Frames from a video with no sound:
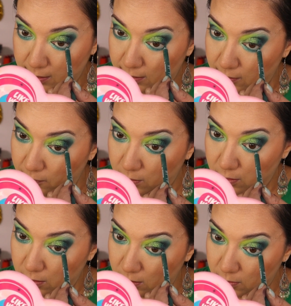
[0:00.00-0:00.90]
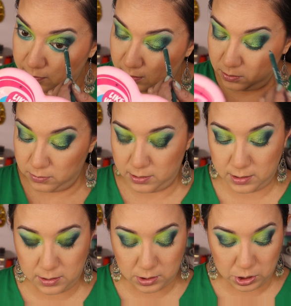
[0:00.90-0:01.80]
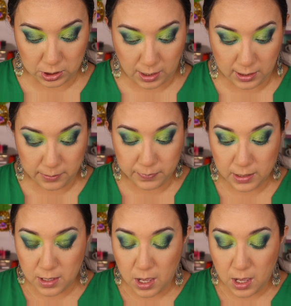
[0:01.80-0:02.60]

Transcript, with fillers: Like they've all been doing the job.